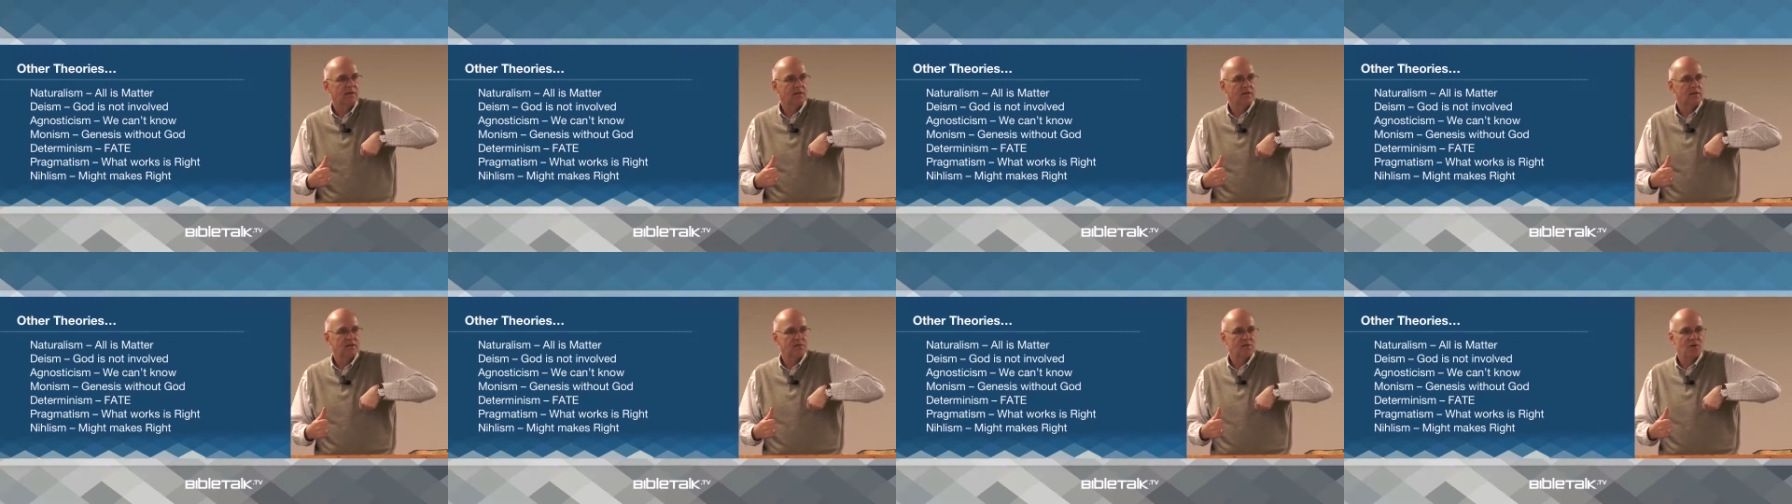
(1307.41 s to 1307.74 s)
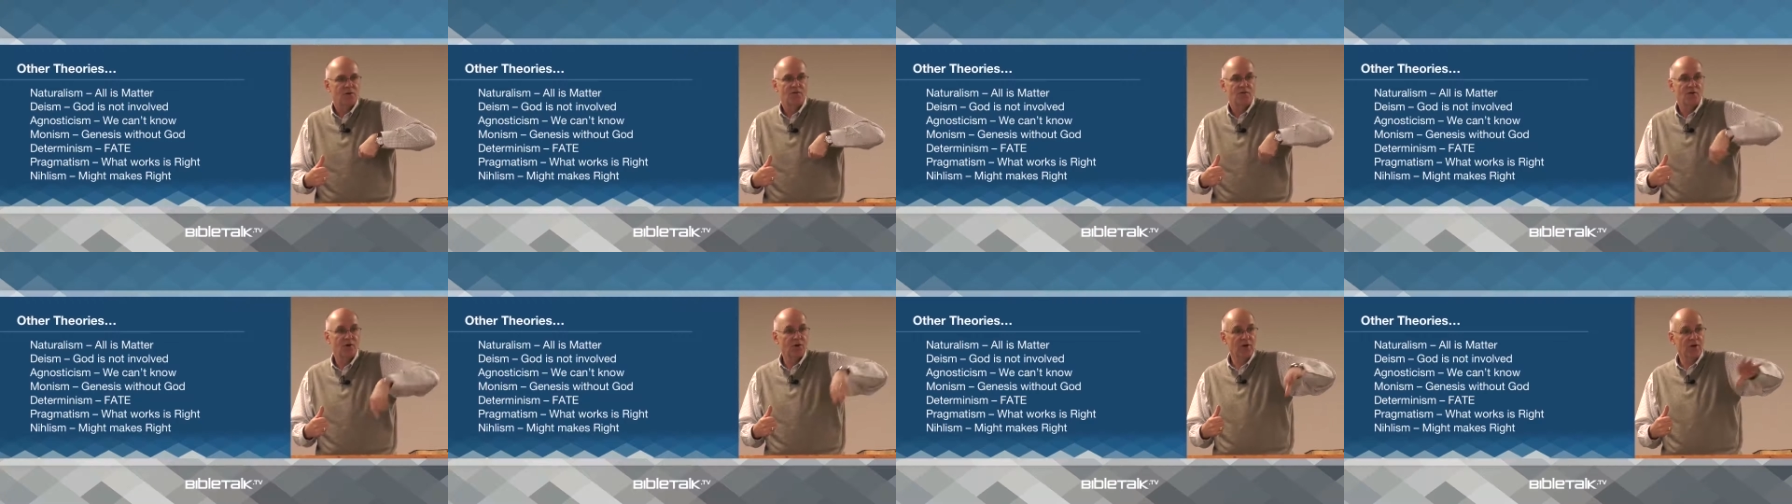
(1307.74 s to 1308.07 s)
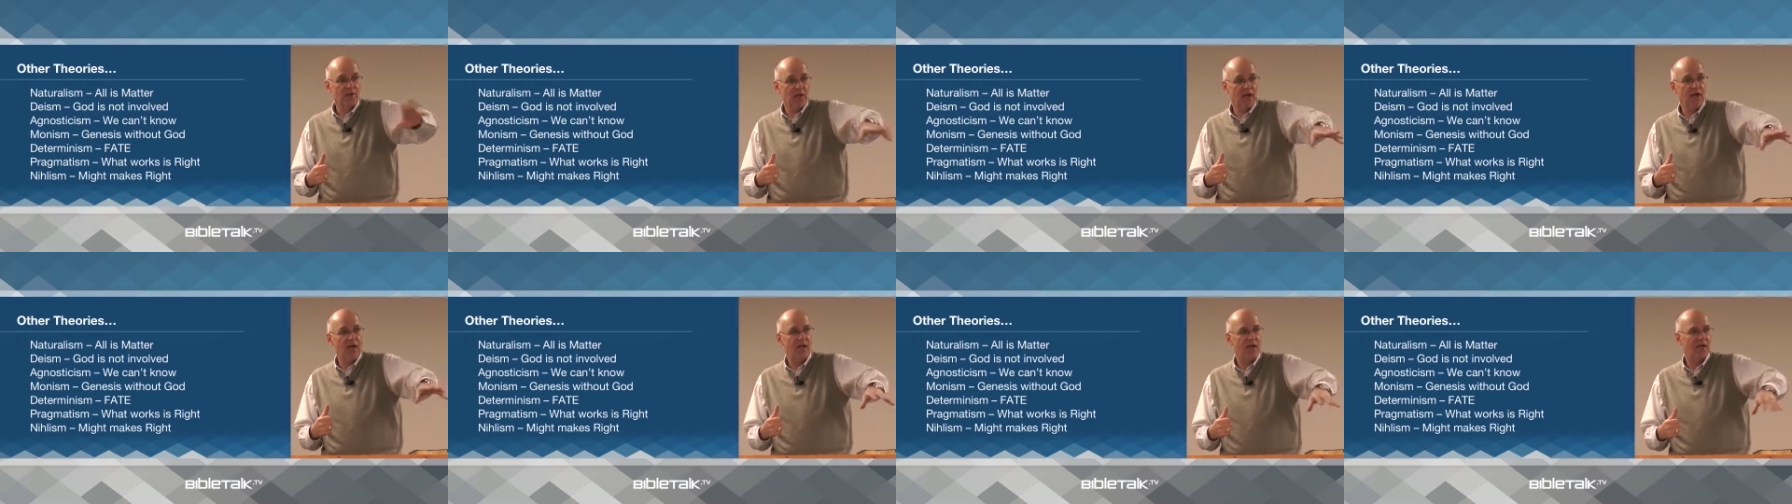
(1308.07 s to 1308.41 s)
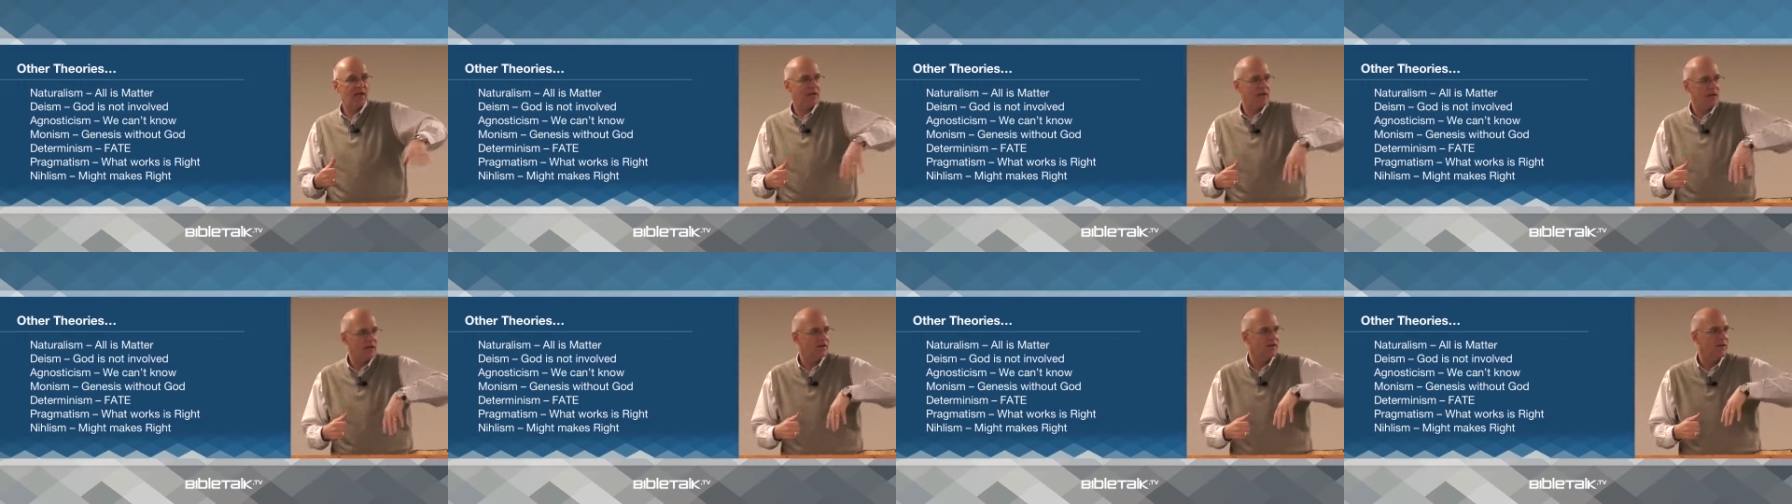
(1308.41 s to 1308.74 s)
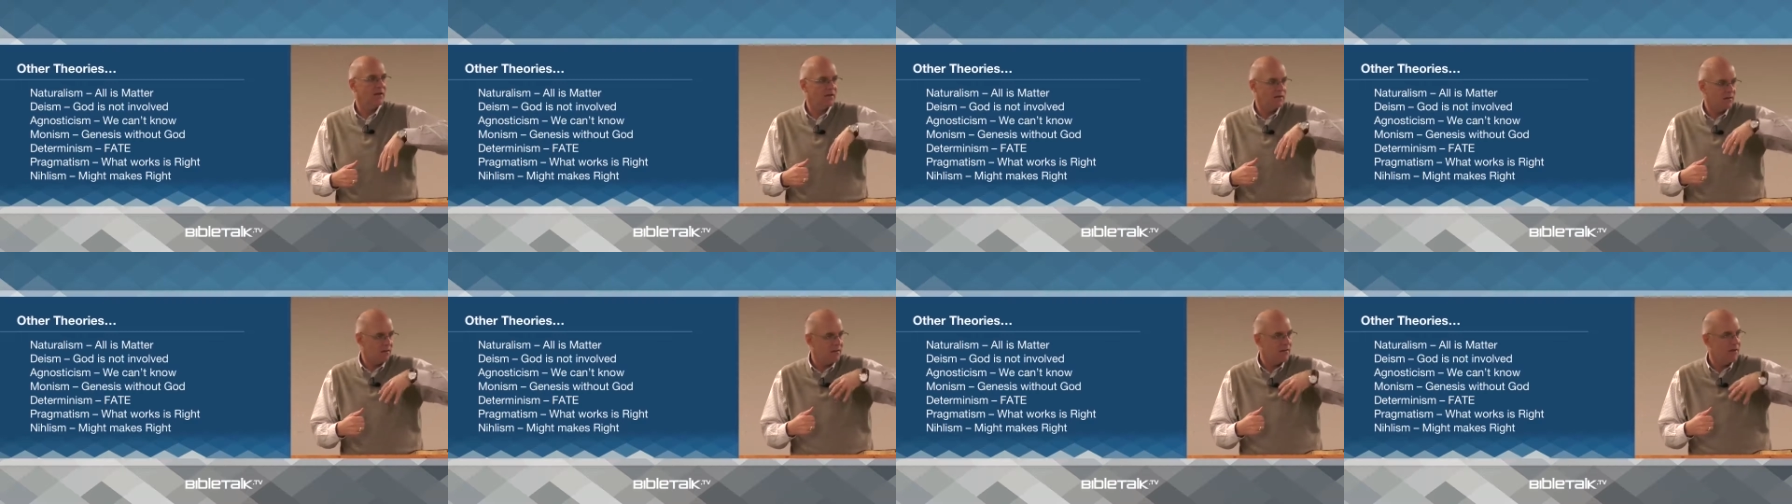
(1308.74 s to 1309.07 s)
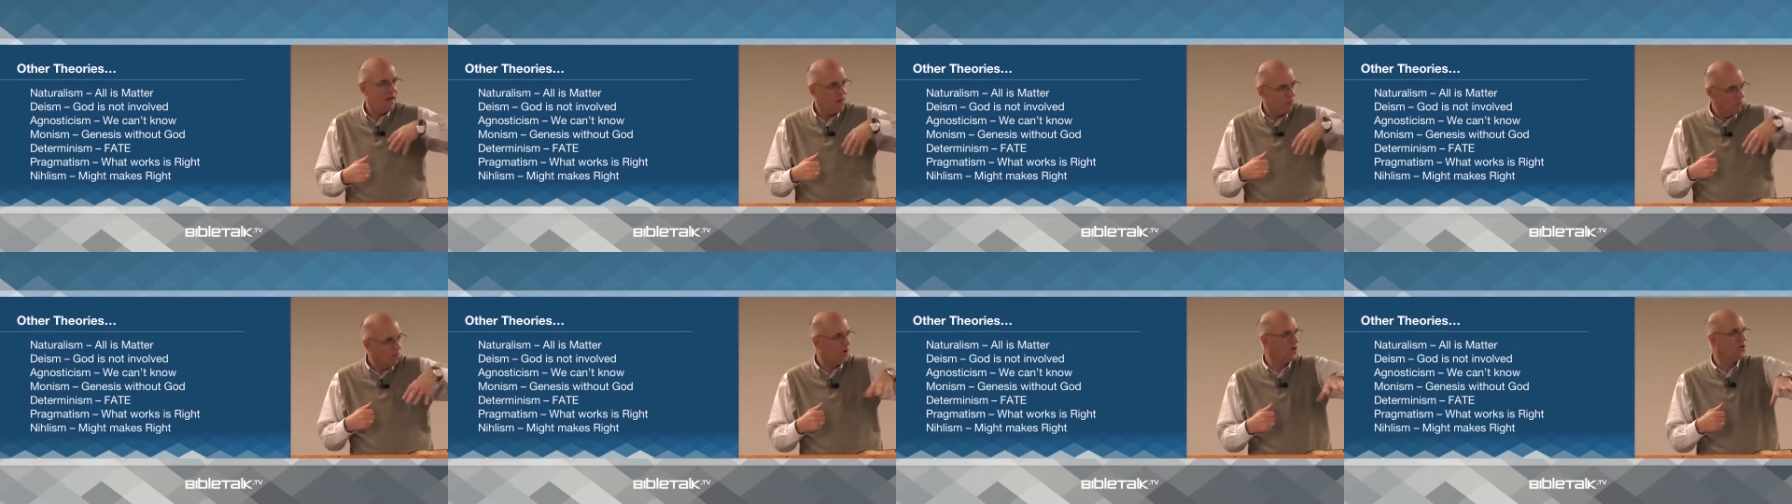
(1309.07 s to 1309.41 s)
So if you're gay and
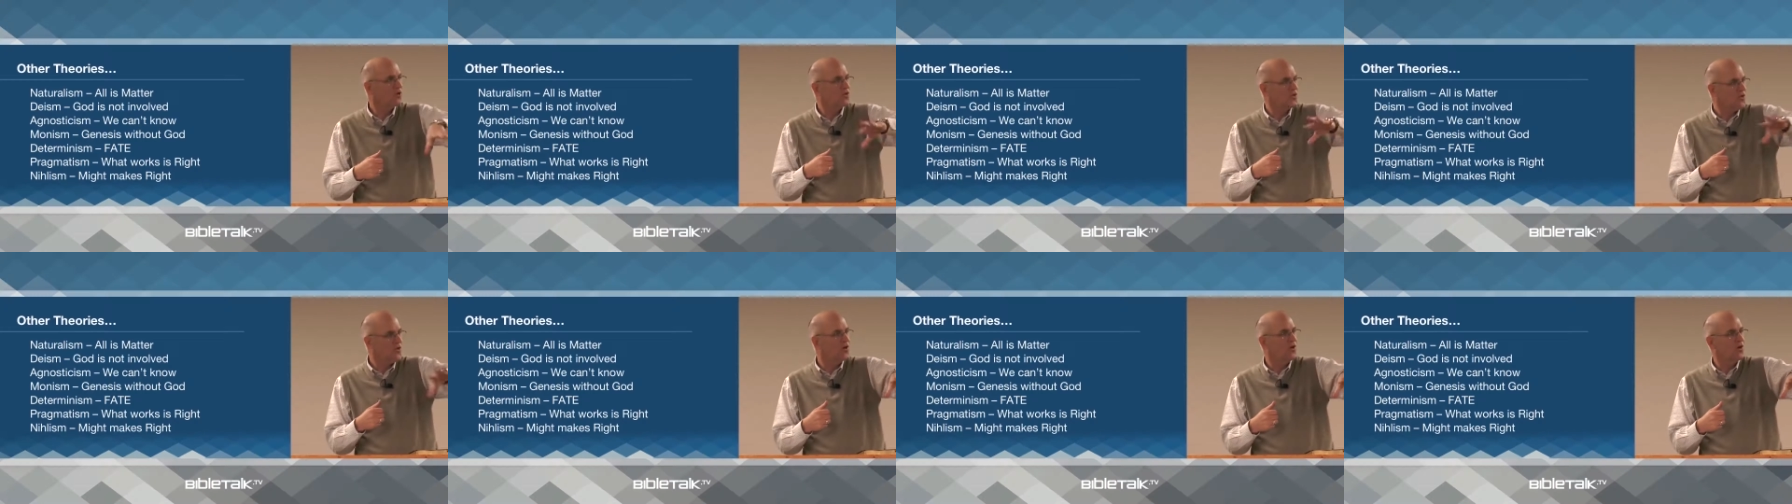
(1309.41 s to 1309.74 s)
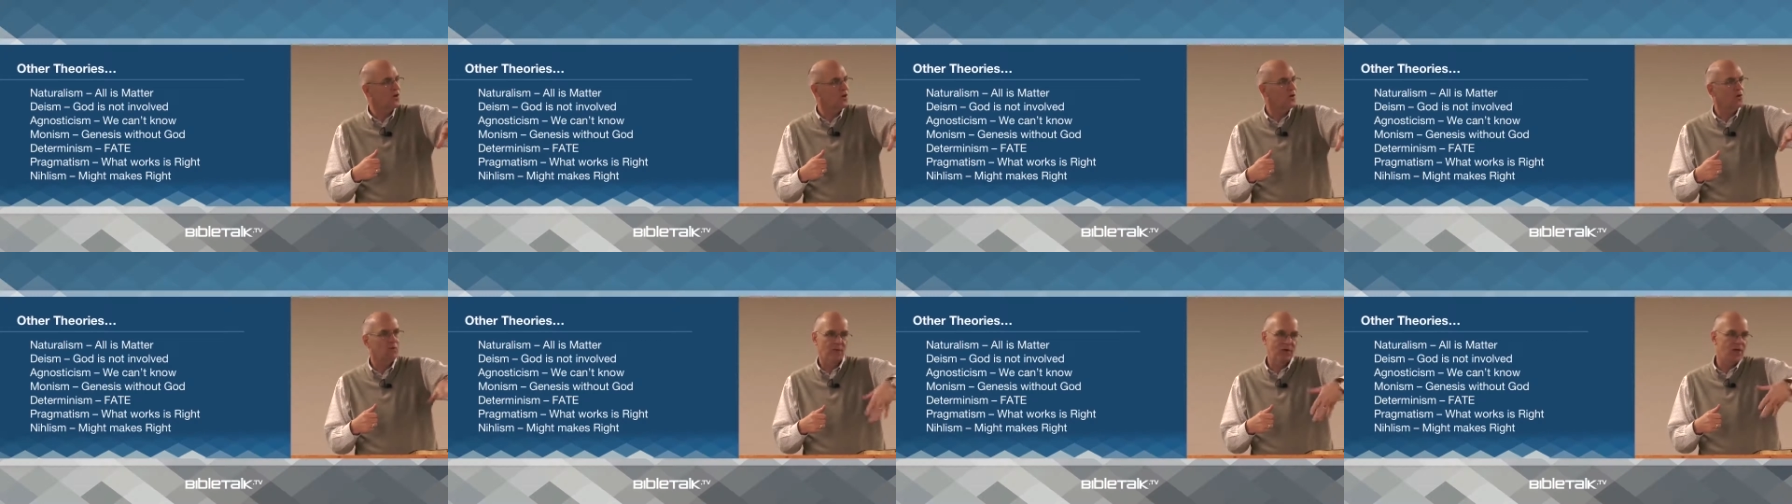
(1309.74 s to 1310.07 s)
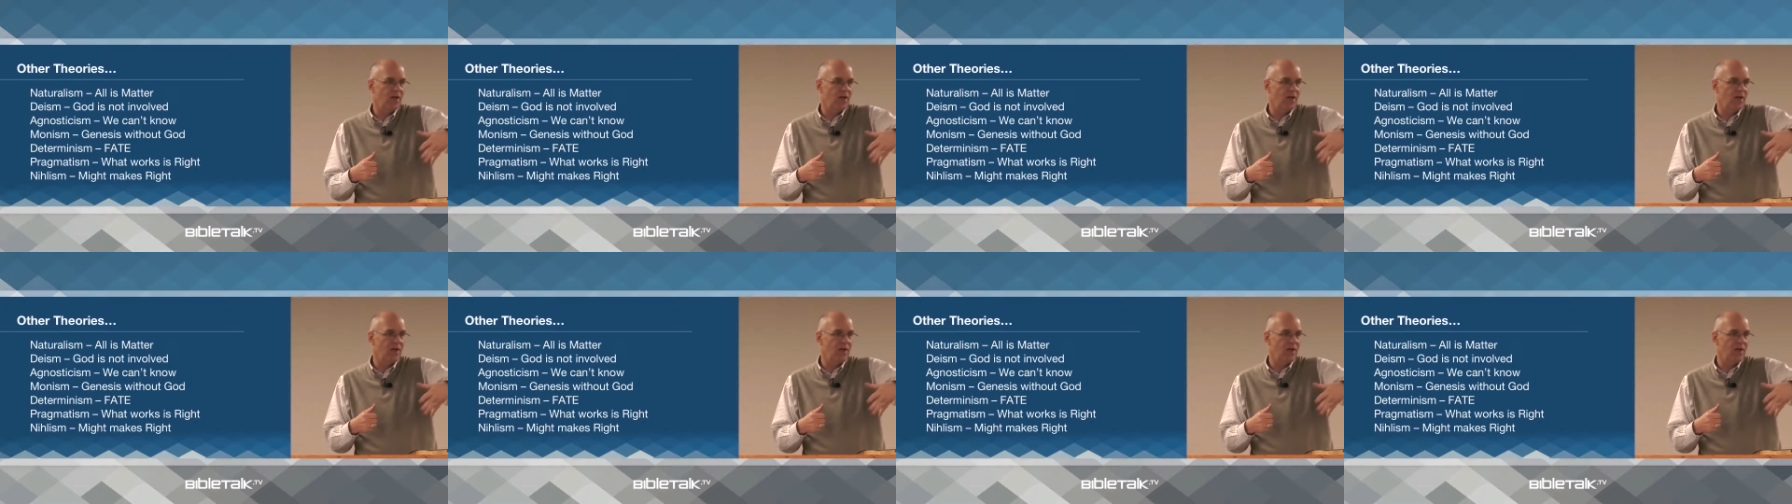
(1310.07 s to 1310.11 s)
that works for you,